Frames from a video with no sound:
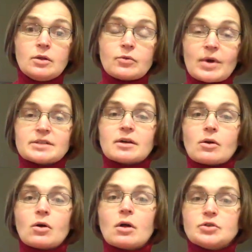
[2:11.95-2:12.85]
thoracic
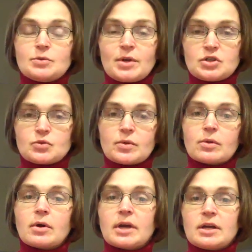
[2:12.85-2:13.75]
oncology, patients with
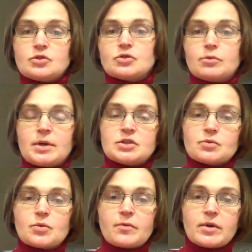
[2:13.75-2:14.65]
lung cancer,
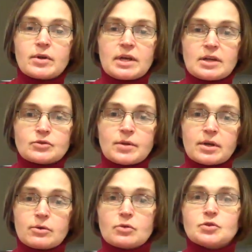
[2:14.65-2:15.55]
patients with ovarian cancer
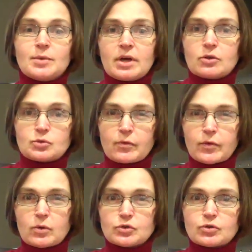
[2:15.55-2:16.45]
that can also be eligible
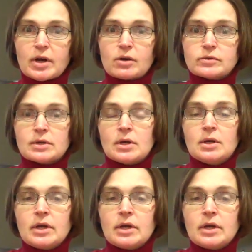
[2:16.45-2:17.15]
for those trials.